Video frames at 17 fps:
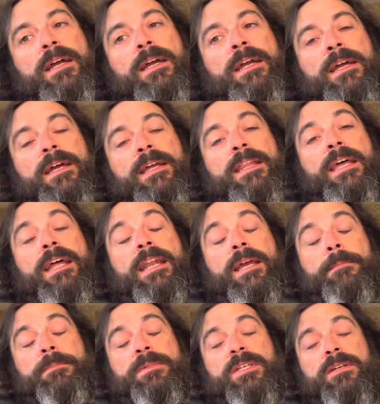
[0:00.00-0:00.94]
that
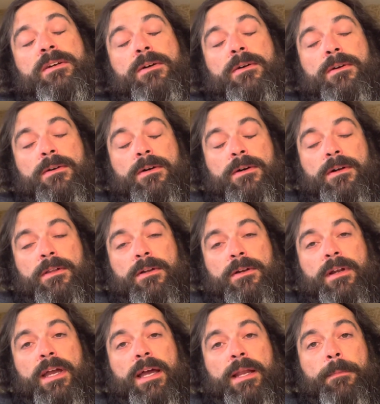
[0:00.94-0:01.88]
empty car
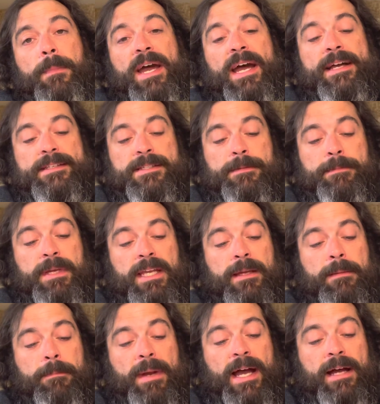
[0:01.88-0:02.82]
hauler had passed me
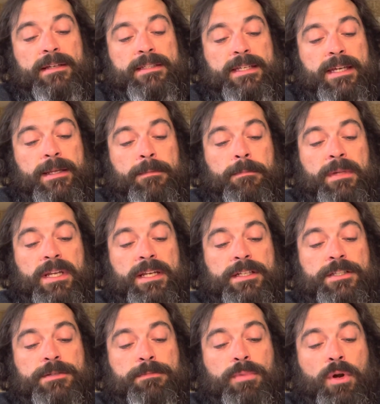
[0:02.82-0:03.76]
about 10
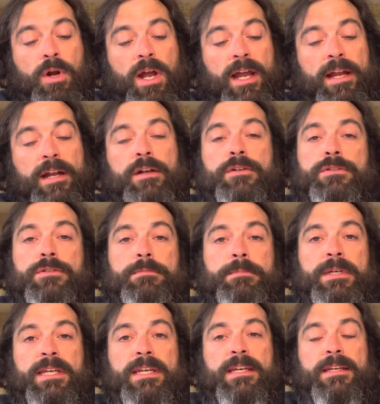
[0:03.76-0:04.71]
minutes prior to
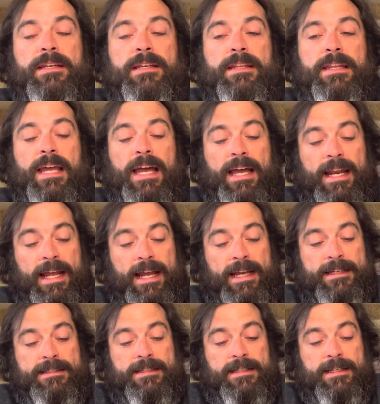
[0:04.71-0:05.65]
being in that
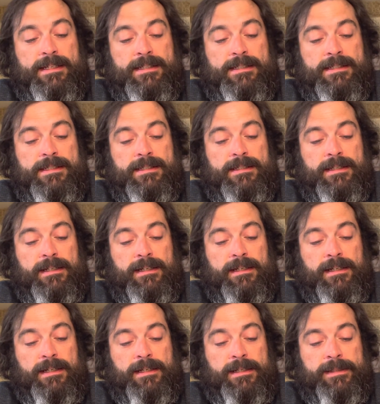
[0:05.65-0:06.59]
accident,
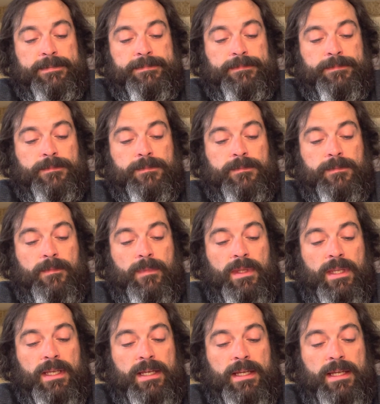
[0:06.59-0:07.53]
um,
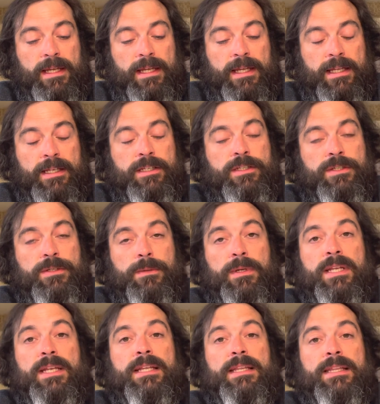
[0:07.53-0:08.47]

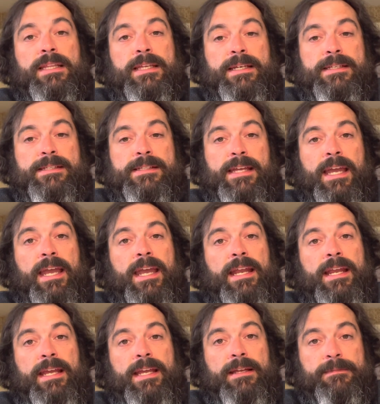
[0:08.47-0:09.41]
doing at least
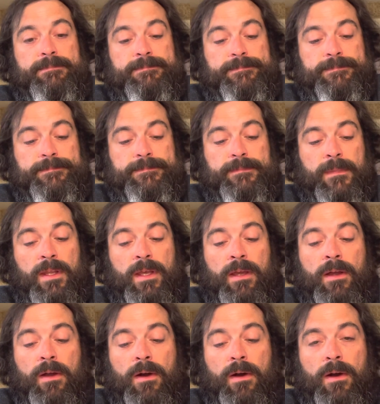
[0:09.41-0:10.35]
80.
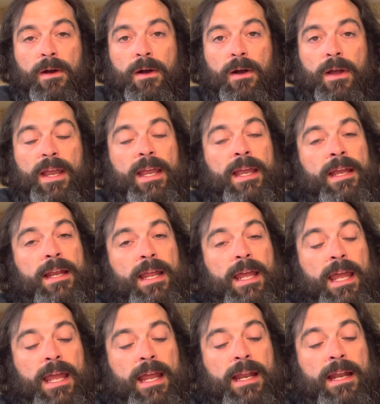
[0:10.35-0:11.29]
In,
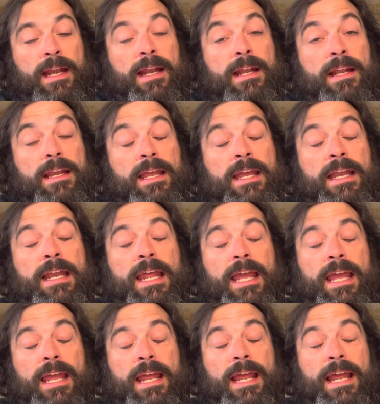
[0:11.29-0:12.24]
in,
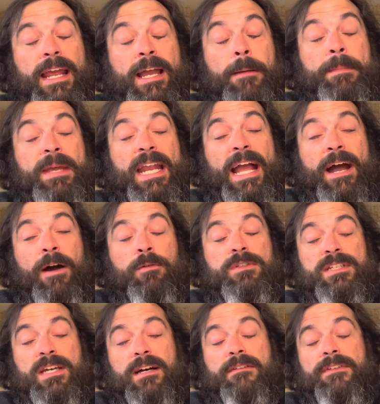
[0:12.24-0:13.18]
in coming
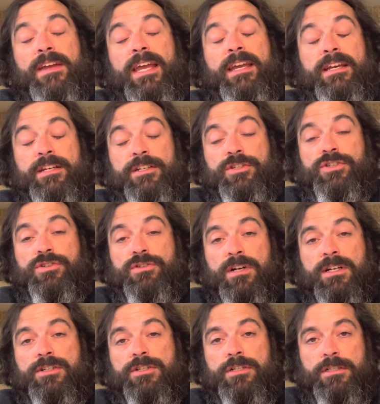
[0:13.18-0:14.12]
out of a
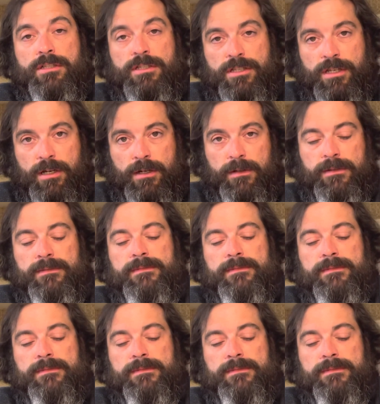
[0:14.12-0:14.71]
construction zone.